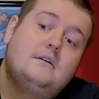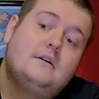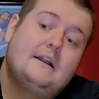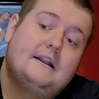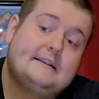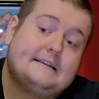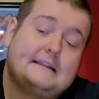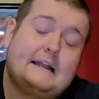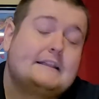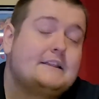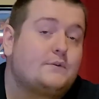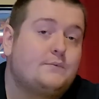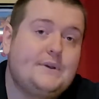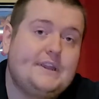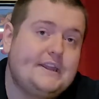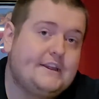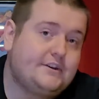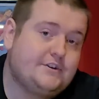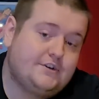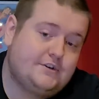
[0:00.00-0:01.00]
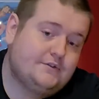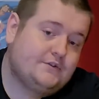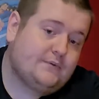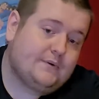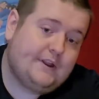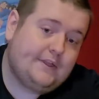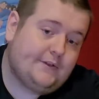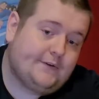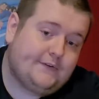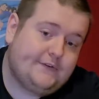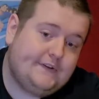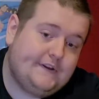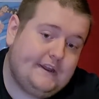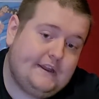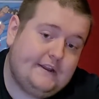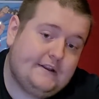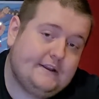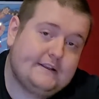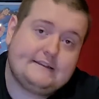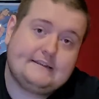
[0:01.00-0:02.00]
It's not the reissue
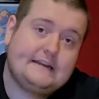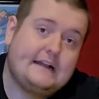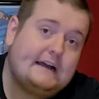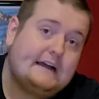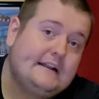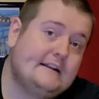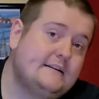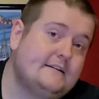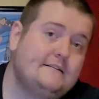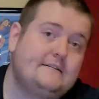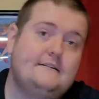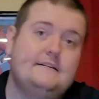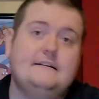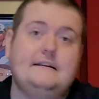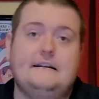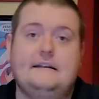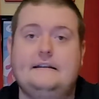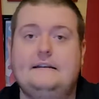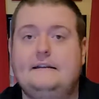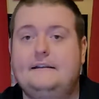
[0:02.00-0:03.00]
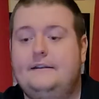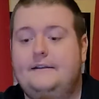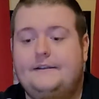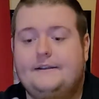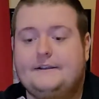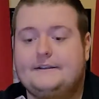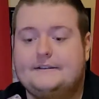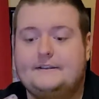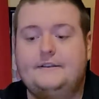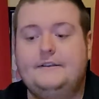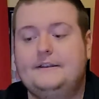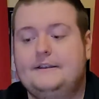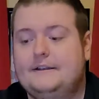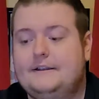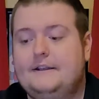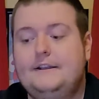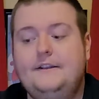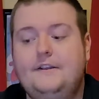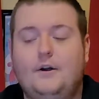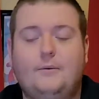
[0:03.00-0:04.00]
2013. It's not that you
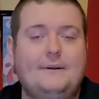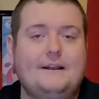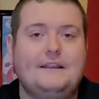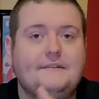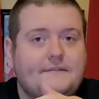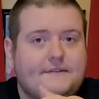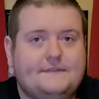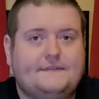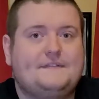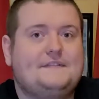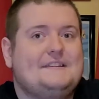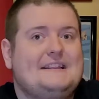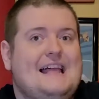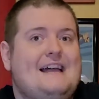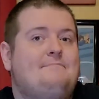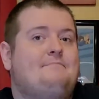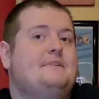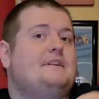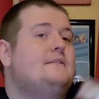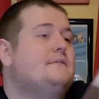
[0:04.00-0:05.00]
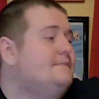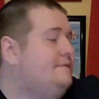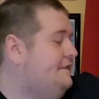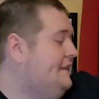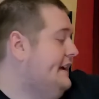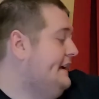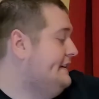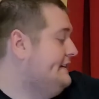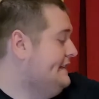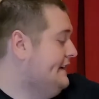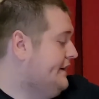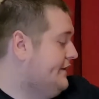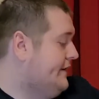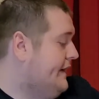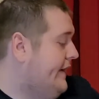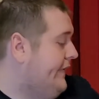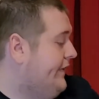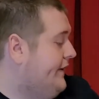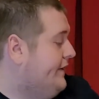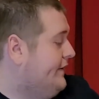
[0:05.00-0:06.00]
know, nobody's slapping a fake sticker
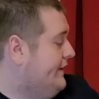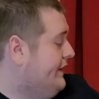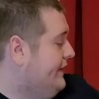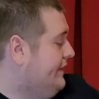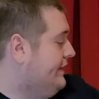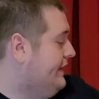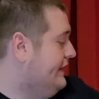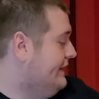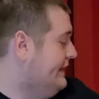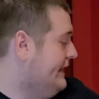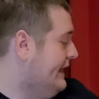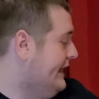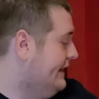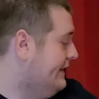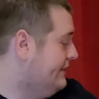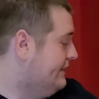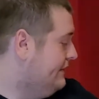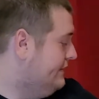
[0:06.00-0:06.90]
on there or anything like that.